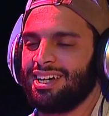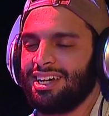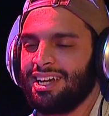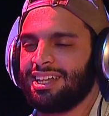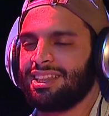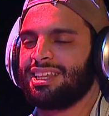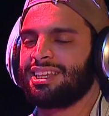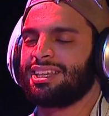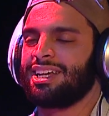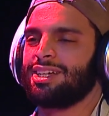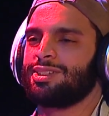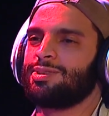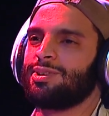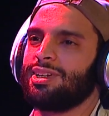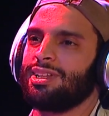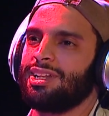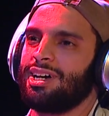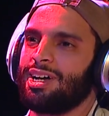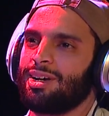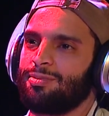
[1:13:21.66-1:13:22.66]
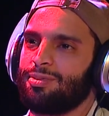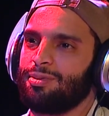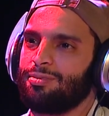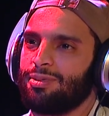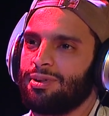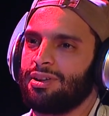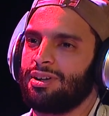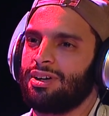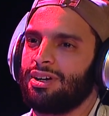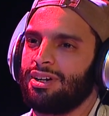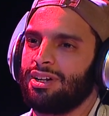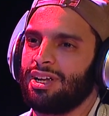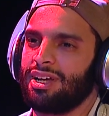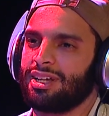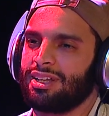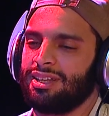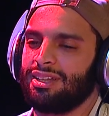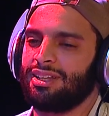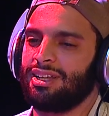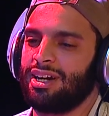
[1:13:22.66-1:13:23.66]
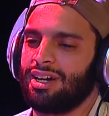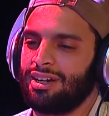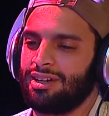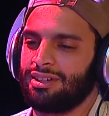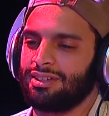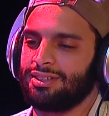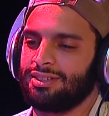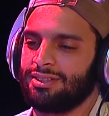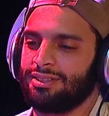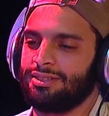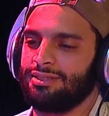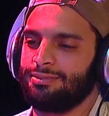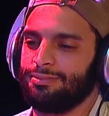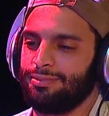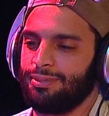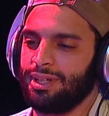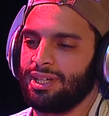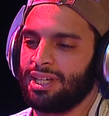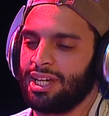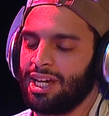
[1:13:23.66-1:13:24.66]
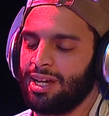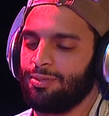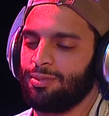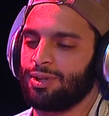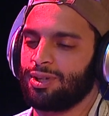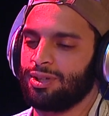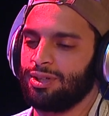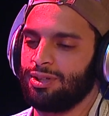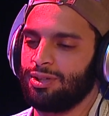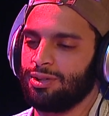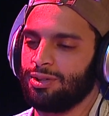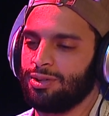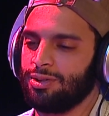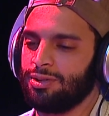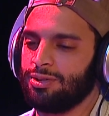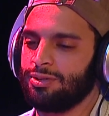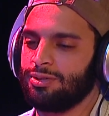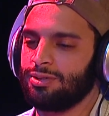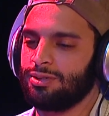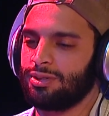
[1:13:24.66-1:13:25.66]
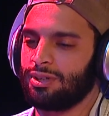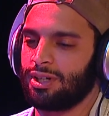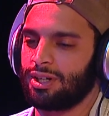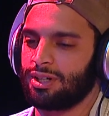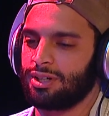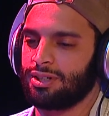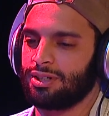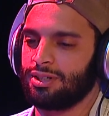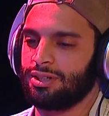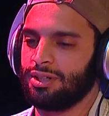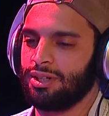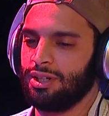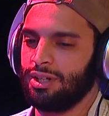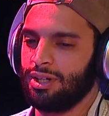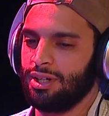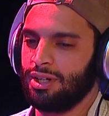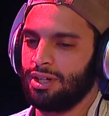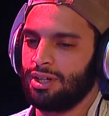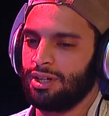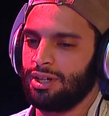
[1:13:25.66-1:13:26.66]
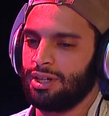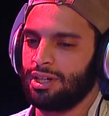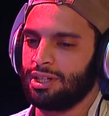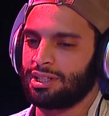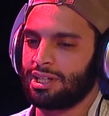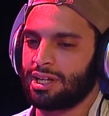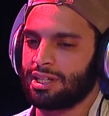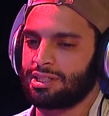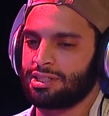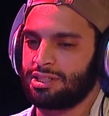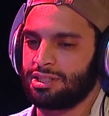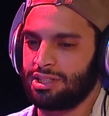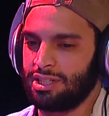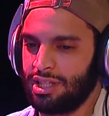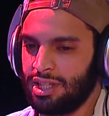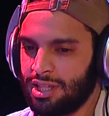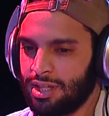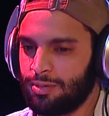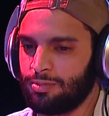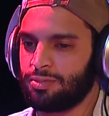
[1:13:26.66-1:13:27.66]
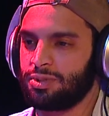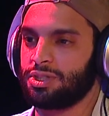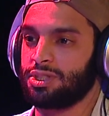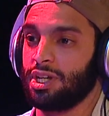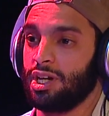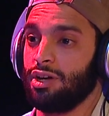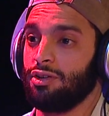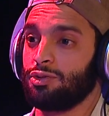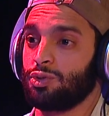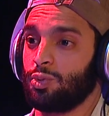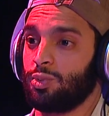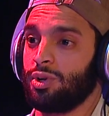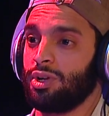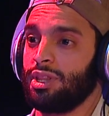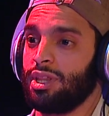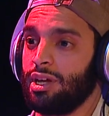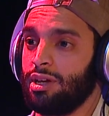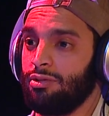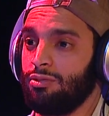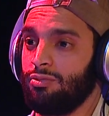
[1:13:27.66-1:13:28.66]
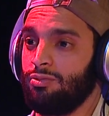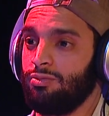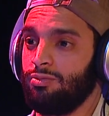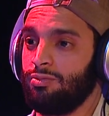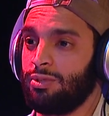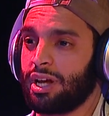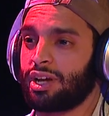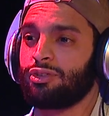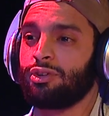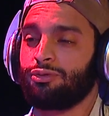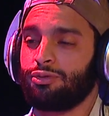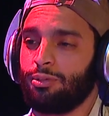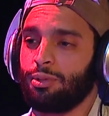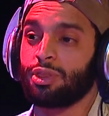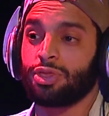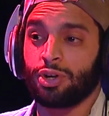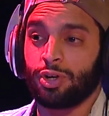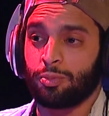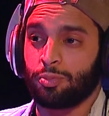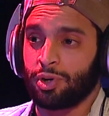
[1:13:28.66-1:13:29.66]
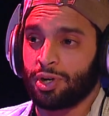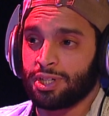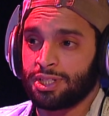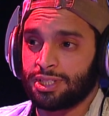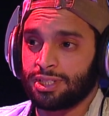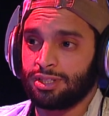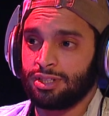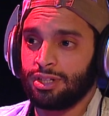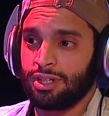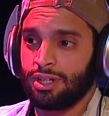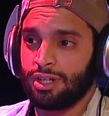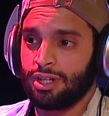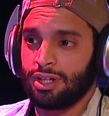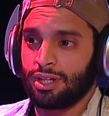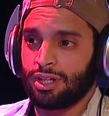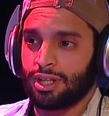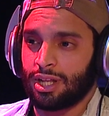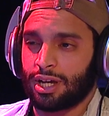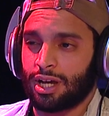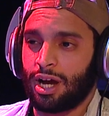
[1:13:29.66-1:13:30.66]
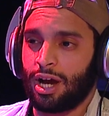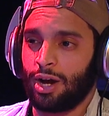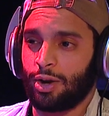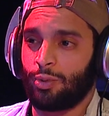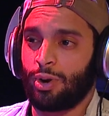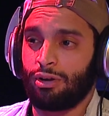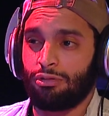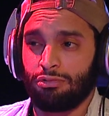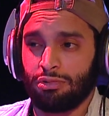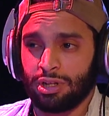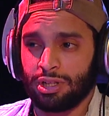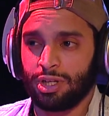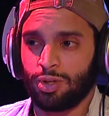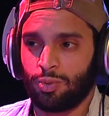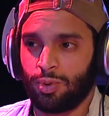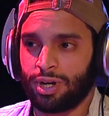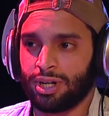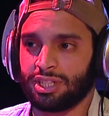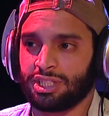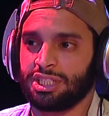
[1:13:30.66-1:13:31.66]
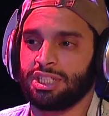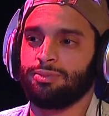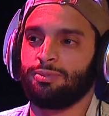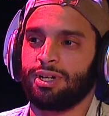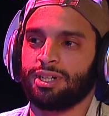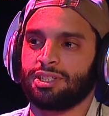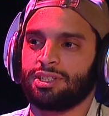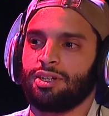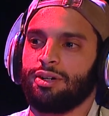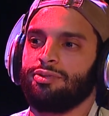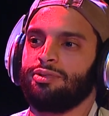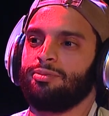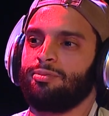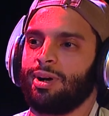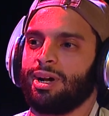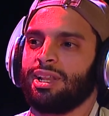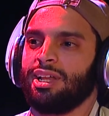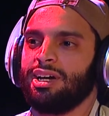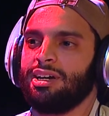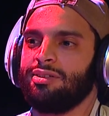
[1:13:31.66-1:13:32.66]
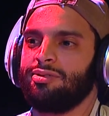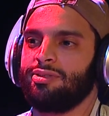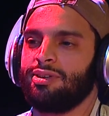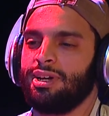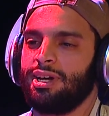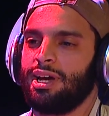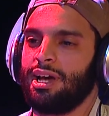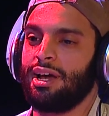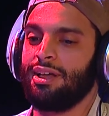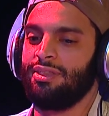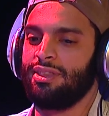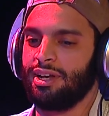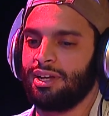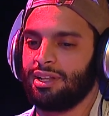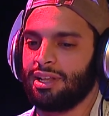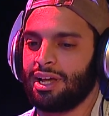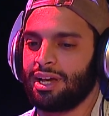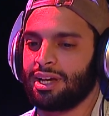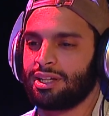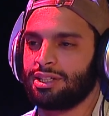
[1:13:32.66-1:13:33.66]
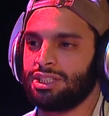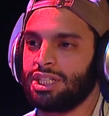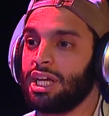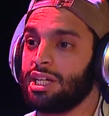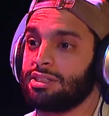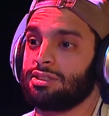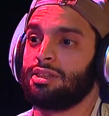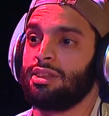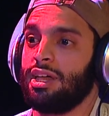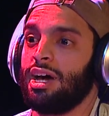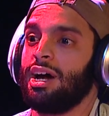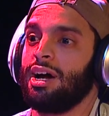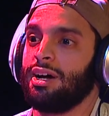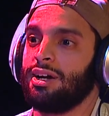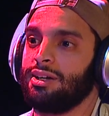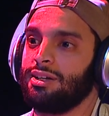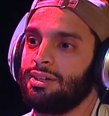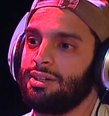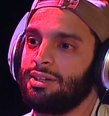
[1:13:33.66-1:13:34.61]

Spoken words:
And I think that's what a lot of people are like not being able to do, is like see themselves where they, like from a third person, like how do I really want to see myself in my life? And then like chase that.